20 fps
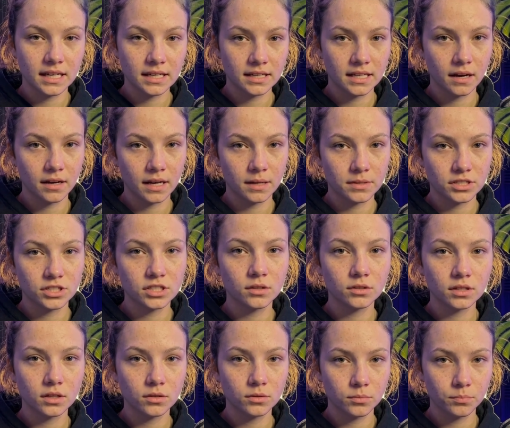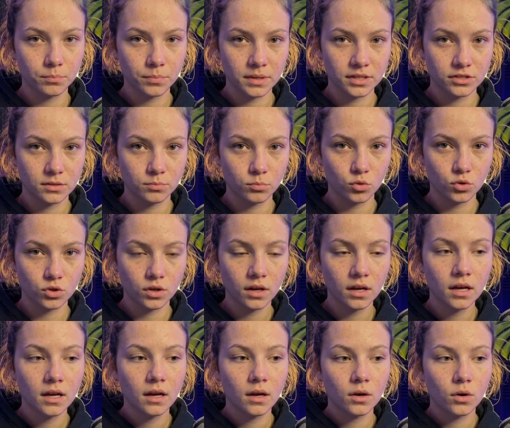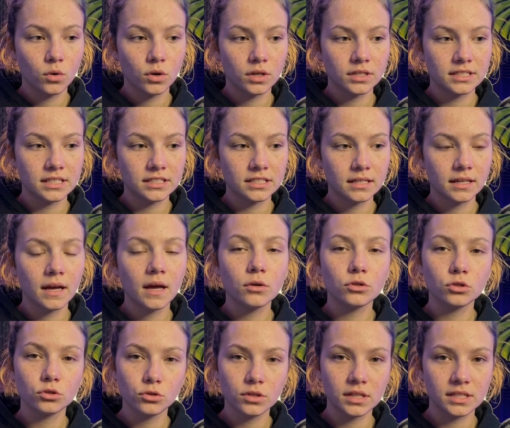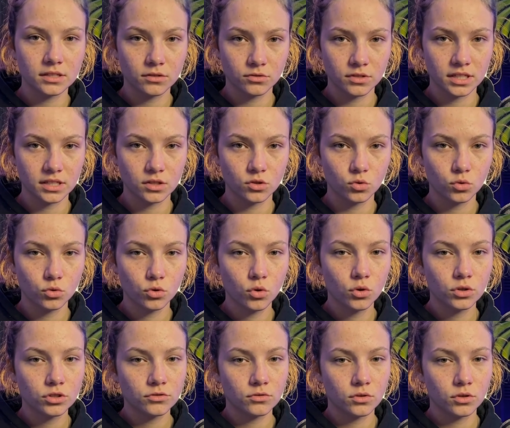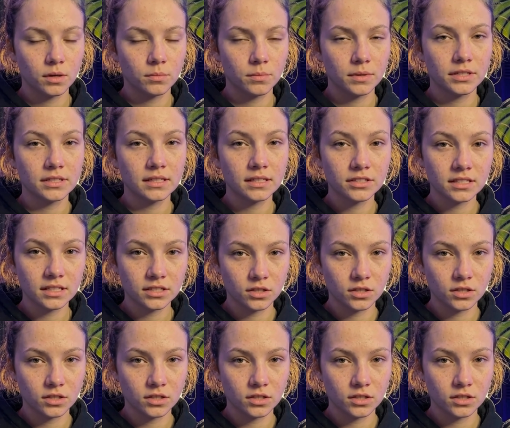Now let me show you a bit more courses and how to create a really cool course for your business and